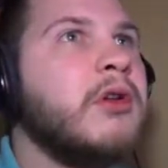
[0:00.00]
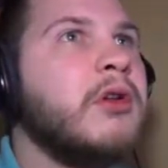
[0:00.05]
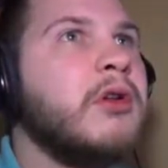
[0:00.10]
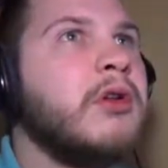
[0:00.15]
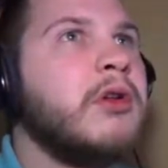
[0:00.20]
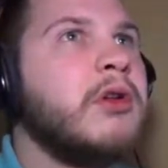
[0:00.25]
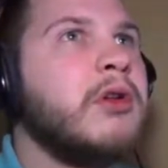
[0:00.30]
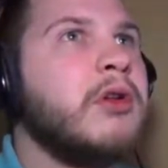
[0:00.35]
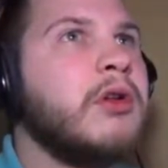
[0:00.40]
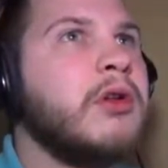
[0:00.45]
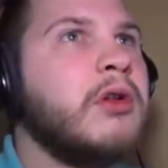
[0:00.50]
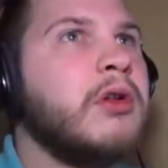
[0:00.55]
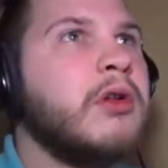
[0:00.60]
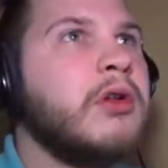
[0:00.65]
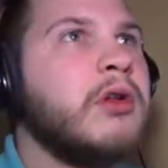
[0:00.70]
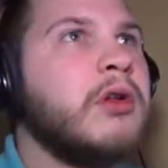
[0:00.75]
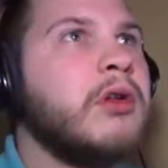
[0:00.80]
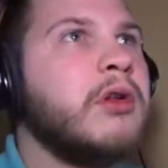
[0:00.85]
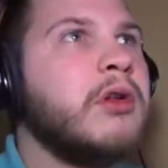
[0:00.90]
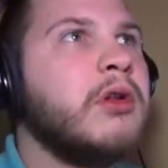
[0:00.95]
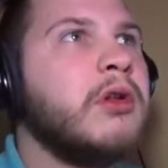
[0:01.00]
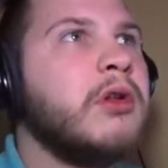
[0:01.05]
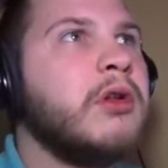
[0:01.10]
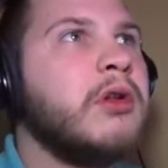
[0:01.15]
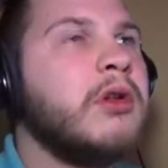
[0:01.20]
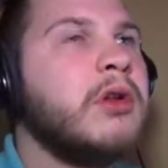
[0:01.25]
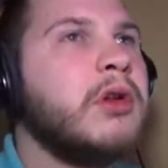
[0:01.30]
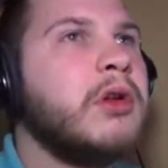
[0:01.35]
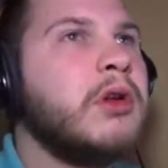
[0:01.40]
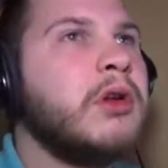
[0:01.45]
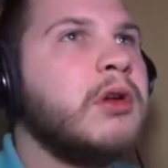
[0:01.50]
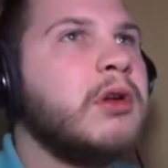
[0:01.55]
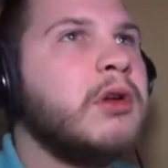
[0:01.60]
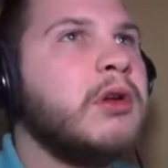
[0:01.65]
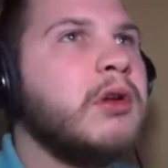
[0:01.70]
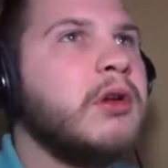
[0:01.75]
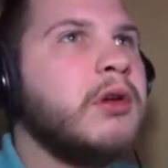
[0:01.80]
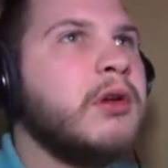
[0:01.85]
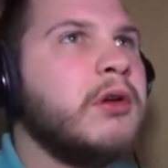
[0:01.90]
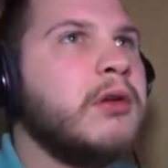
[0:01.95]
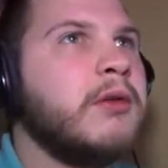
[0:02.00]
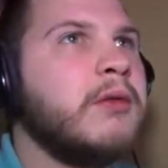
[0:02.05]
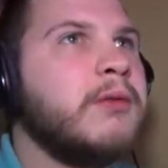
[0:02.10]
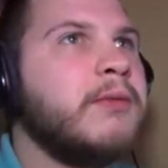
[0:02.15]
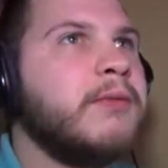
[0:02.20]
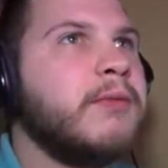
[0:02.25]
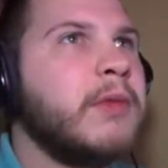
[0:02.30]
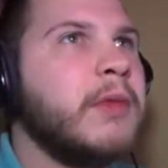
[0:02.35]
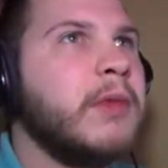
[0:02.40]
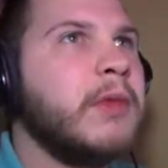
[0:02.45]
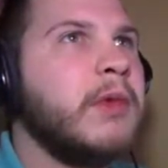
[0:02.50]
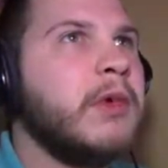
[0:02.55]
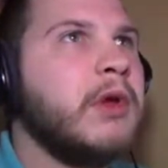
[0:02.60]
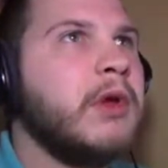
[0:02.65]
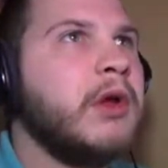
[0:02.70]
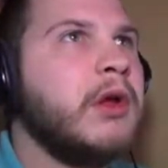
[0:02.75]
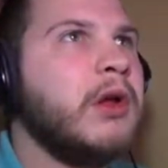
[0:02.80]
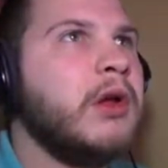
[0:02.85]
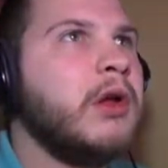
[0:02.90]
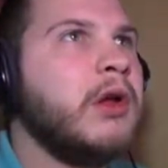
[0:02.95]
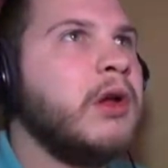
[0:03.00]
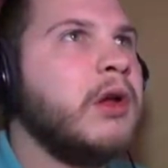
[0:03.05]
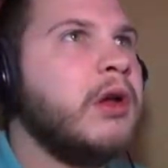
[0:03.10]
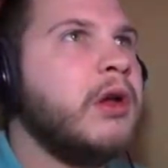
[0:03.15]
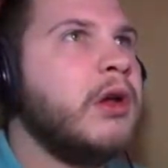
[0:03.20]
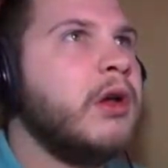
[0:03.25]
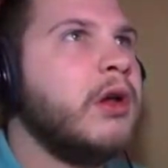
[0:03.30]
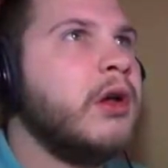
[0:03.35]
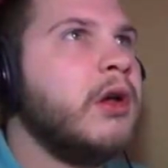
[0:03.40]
Nothing is said.